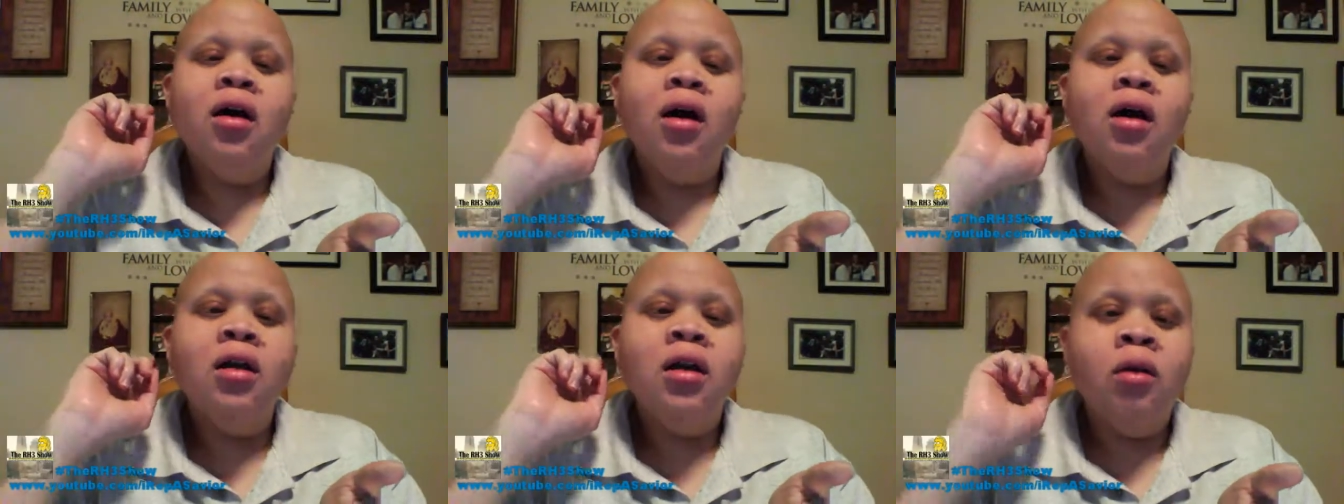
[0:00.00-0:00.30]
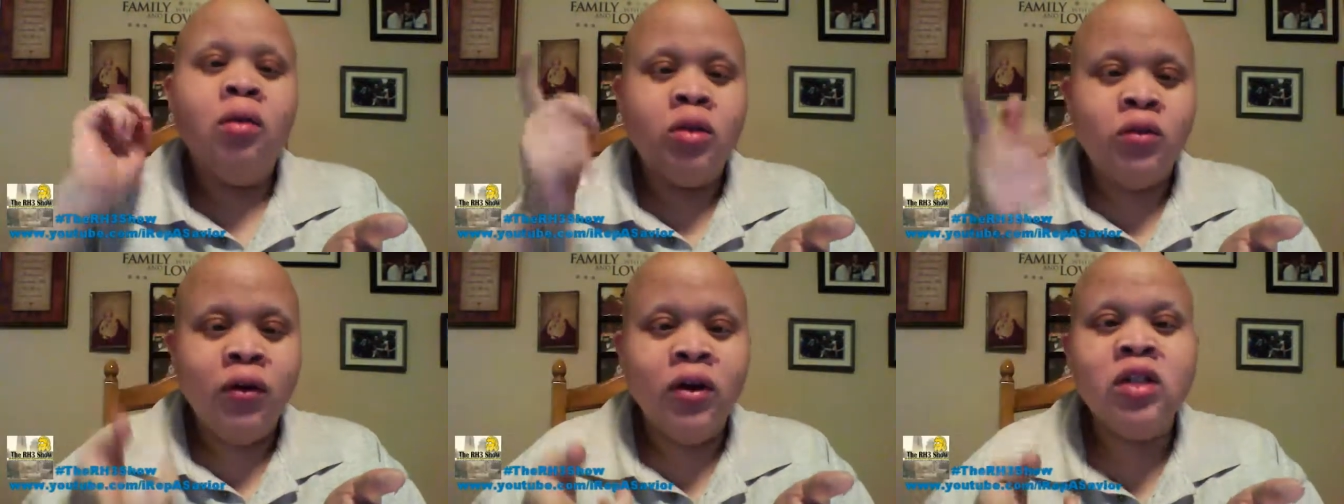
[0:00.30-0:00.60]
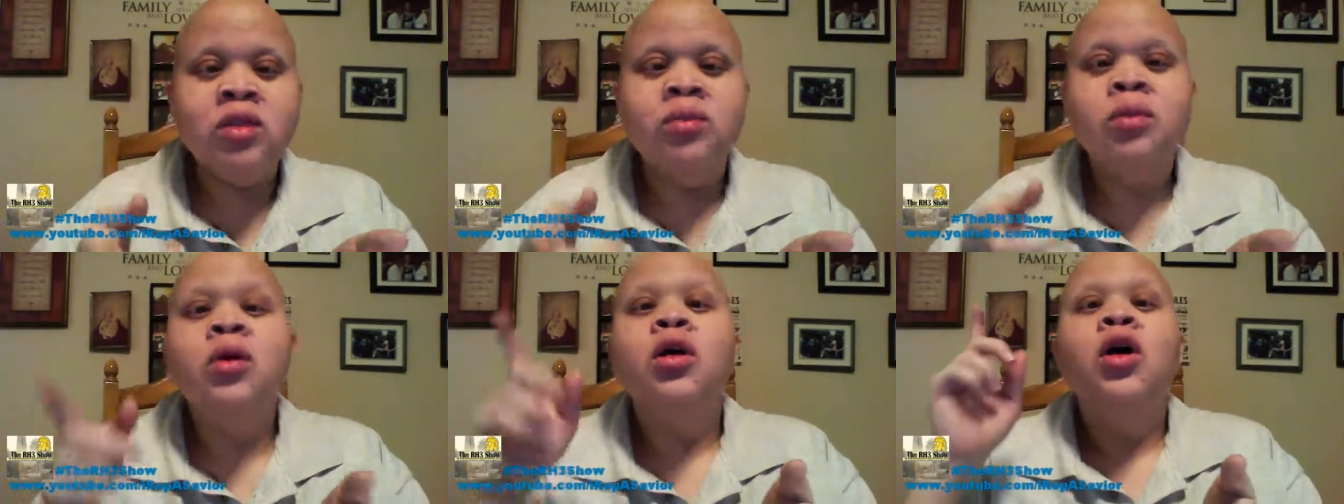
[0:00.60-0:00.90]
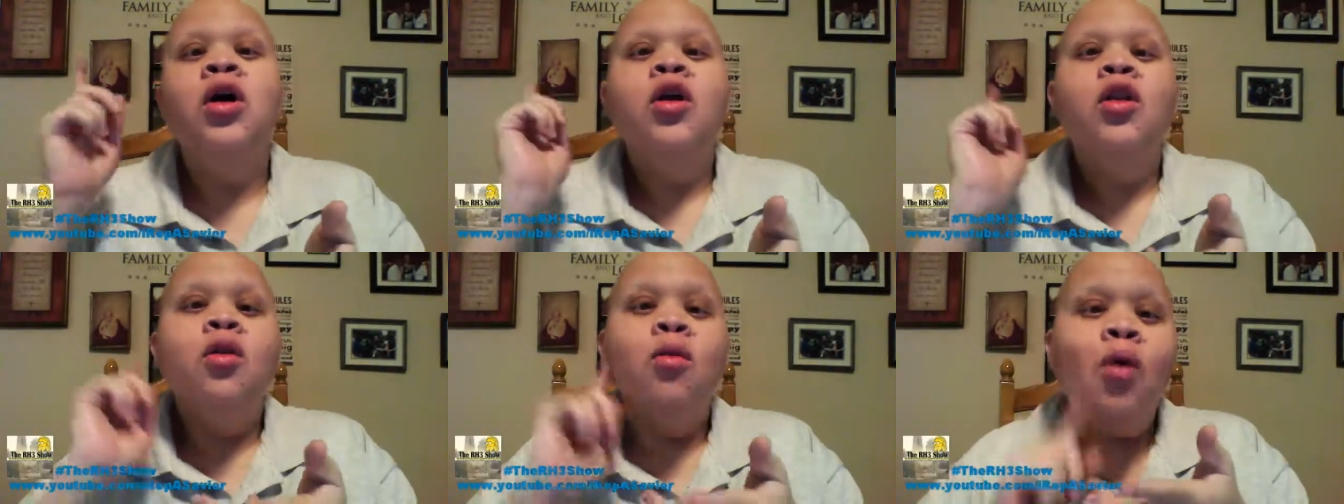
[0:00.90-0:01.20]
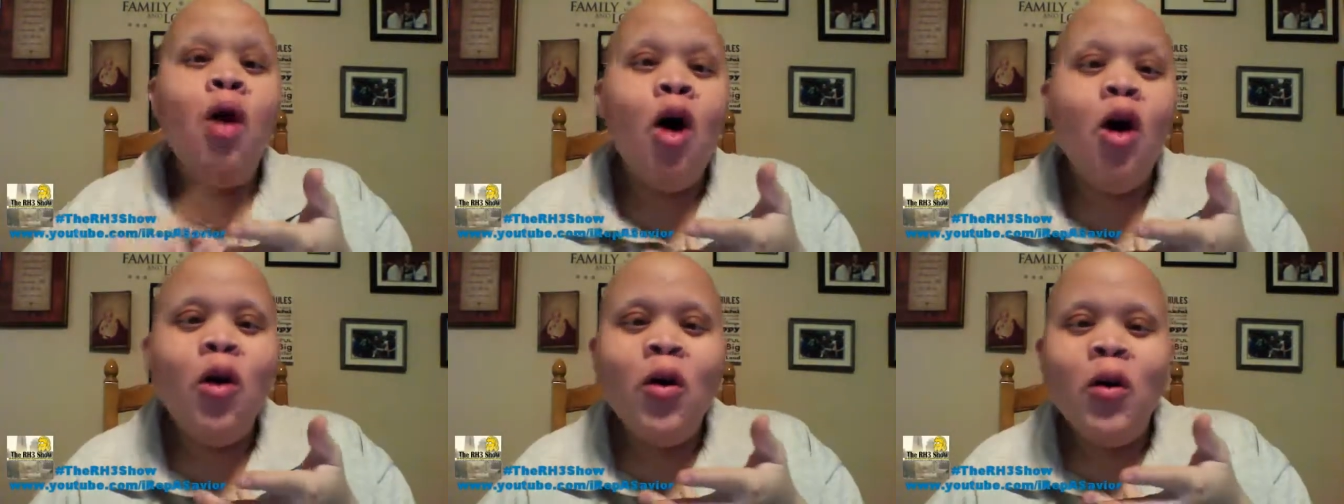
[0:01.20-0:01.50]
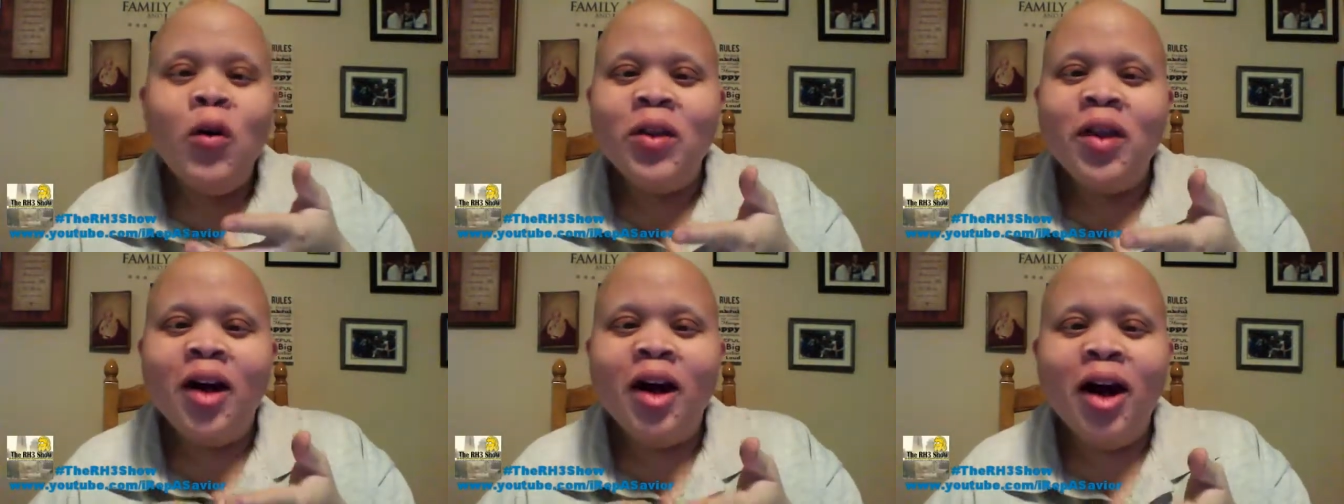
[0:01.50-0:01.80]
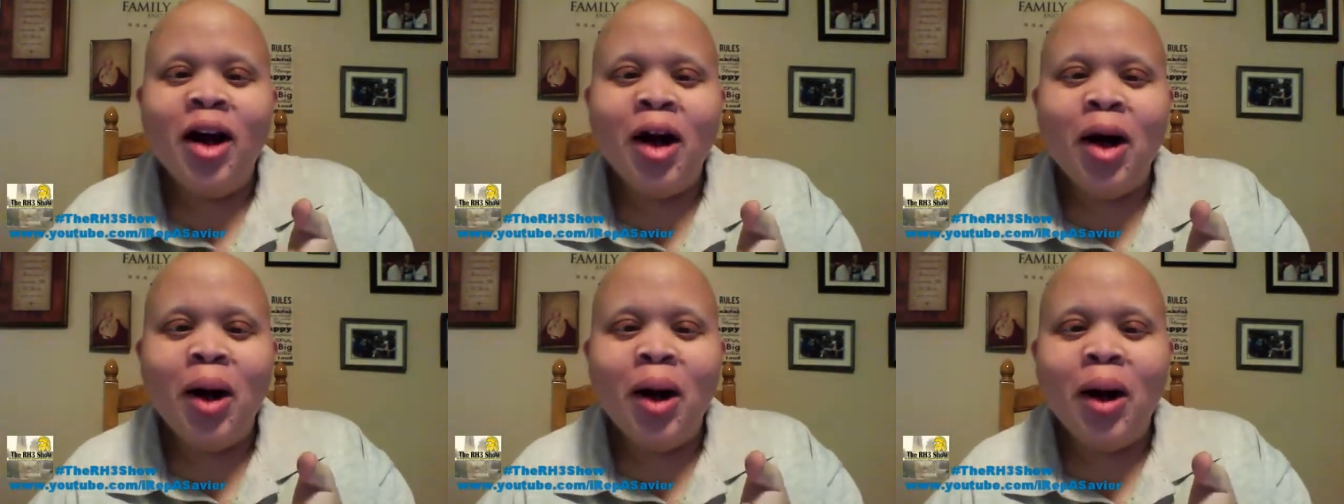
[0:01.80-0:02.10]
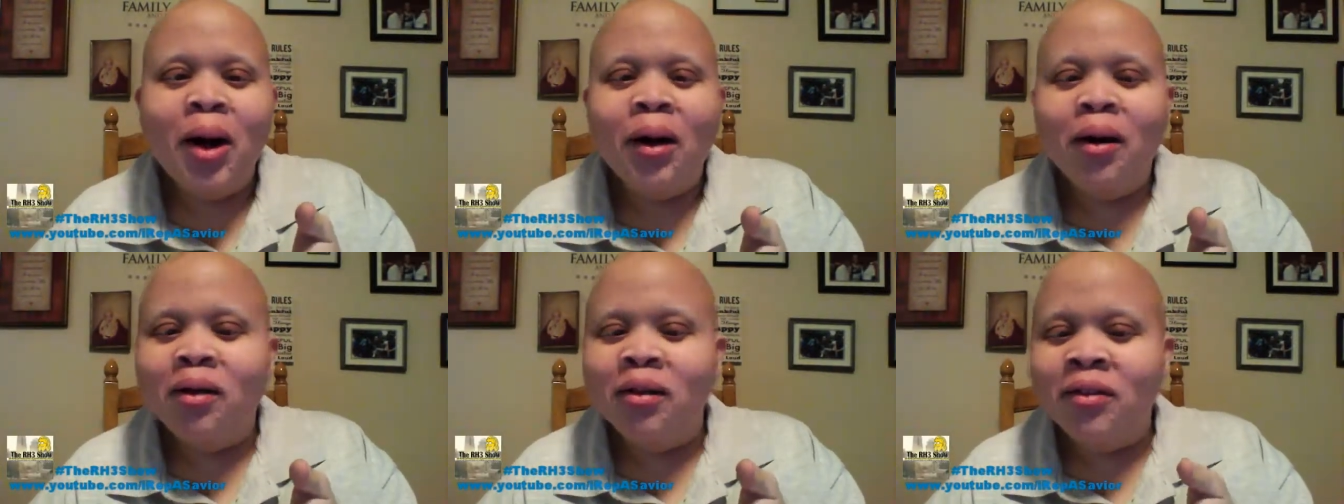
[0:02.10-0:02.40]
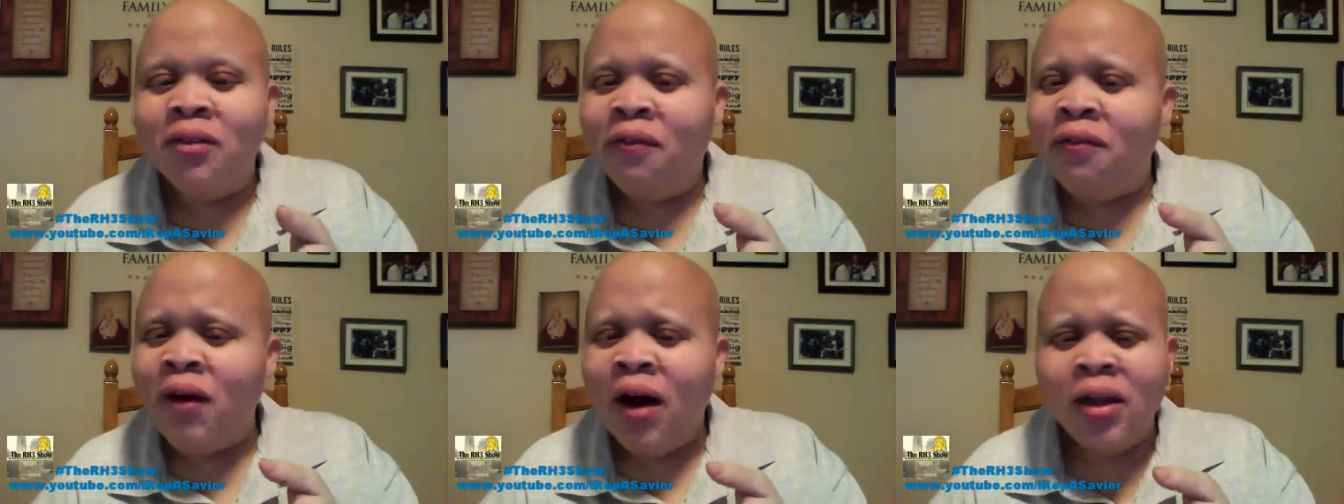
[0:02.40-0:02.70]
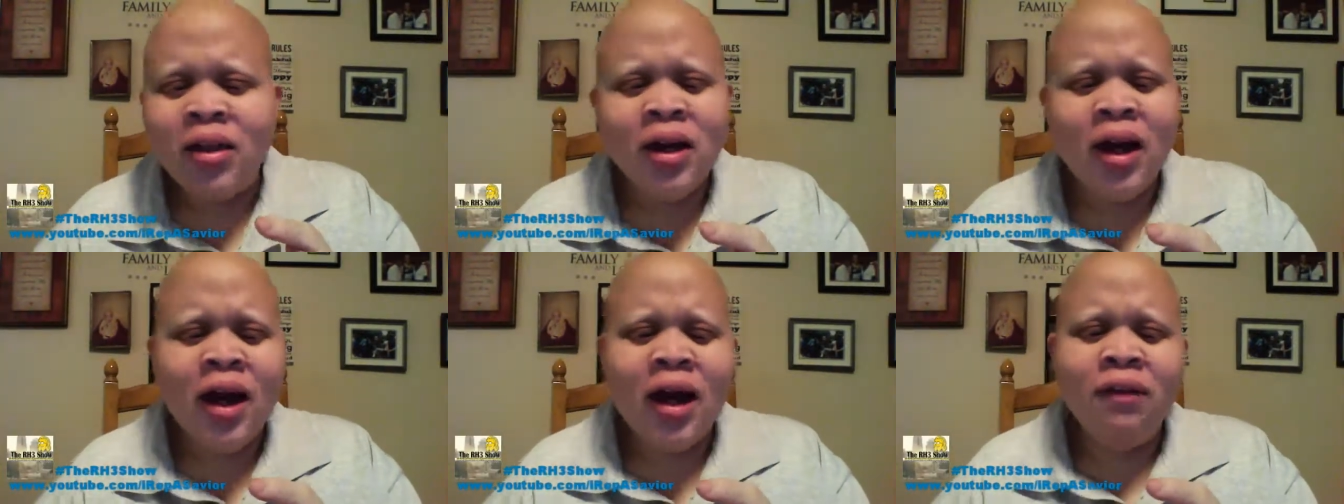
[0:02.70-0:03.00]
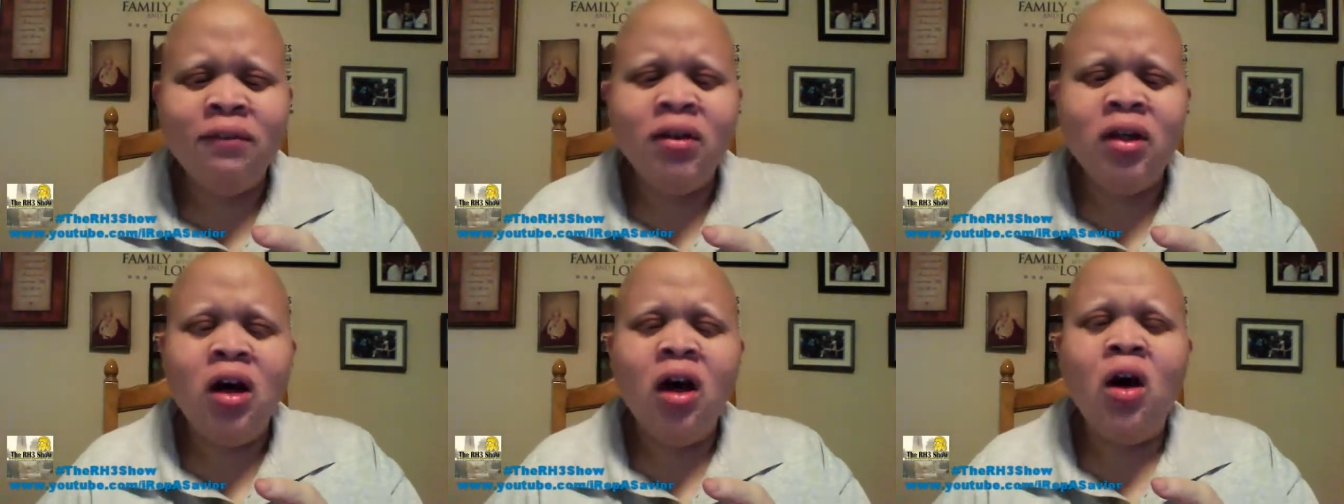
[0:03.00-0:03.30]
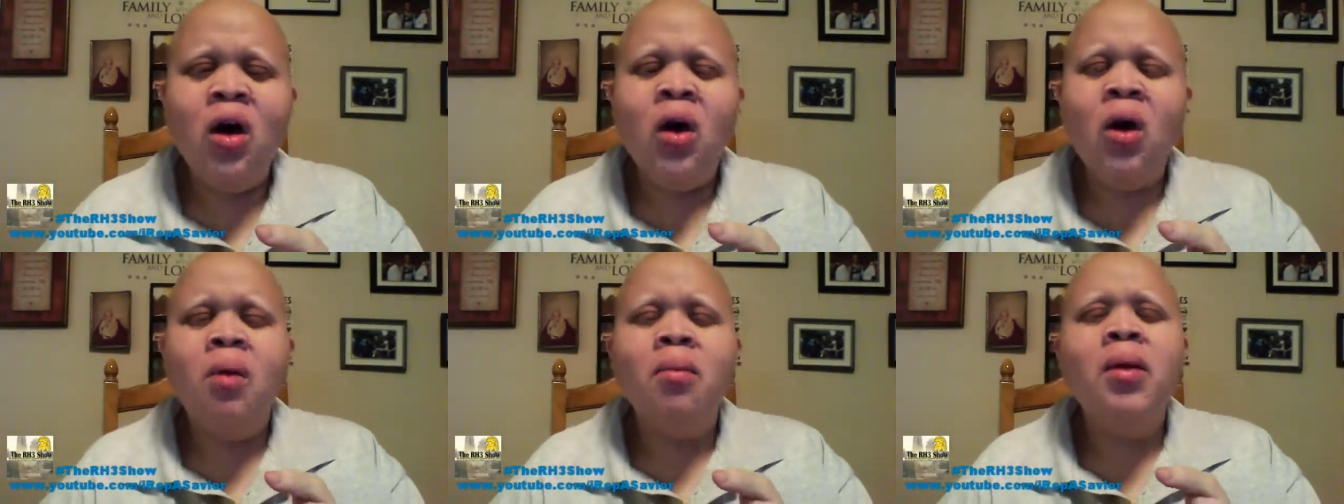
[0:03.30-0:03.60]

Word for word: that was Facebook, the role the uh the father have in the home,